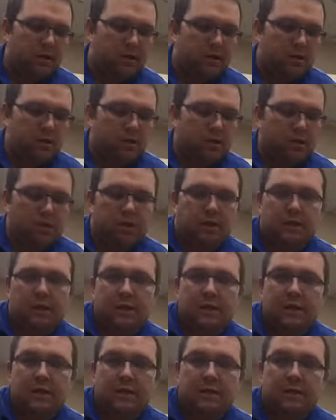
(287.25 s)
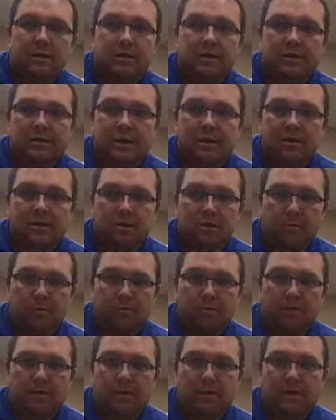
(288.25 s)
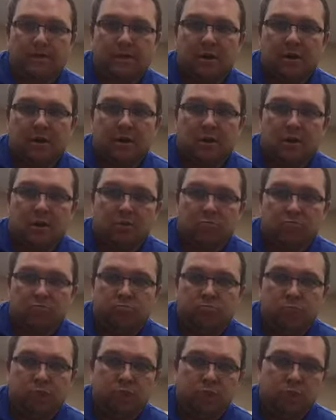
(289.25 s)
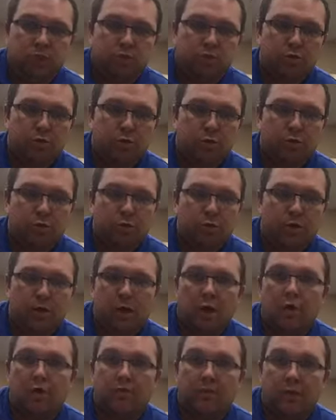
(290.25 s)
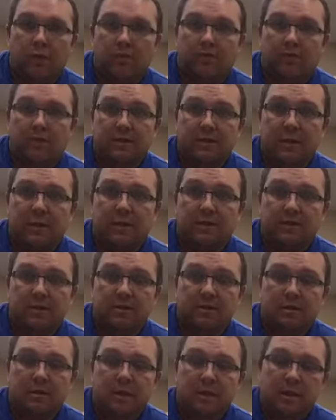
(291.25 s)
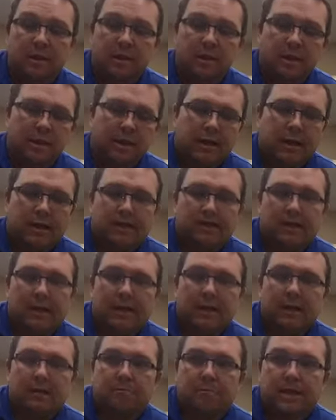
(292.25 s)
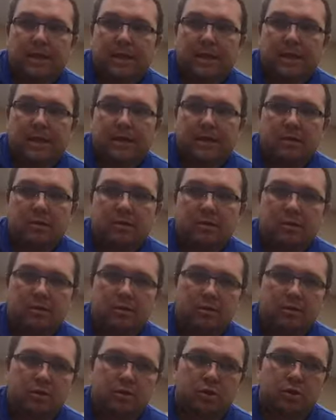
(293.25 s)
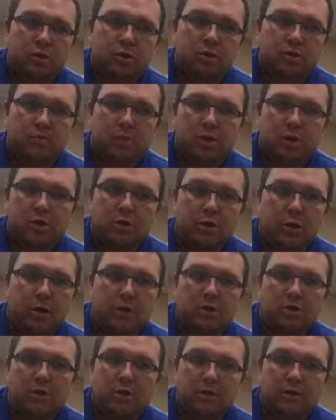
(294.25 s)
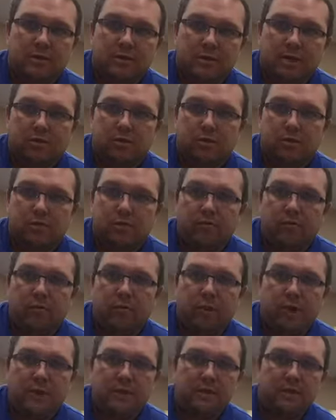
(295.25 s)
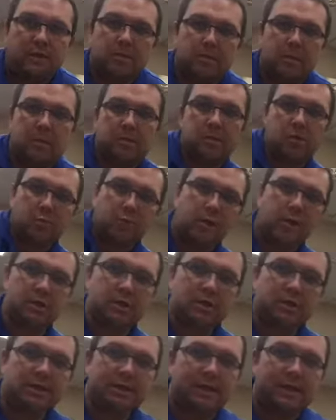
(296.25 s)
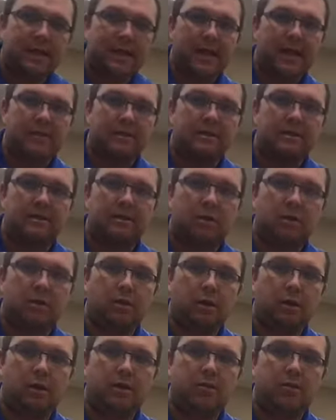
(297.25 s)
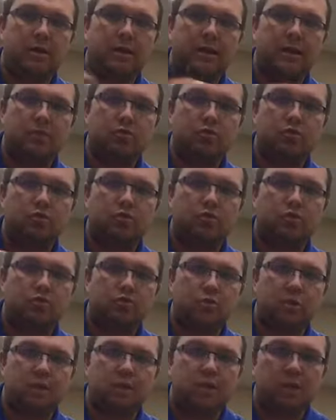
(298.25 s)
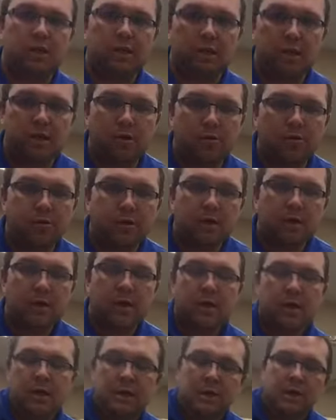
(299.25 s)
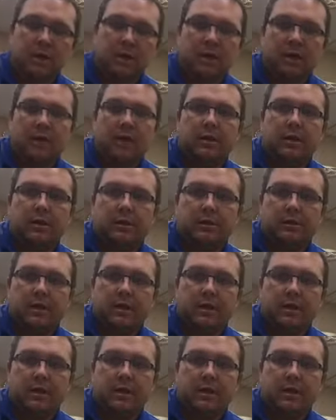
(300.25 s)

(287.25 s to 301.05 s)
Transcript: Usually tendinopathies are due to an overload of the tendon, and that could be too much load in several different ways. It could be too much tensile load, the actual stretching load, and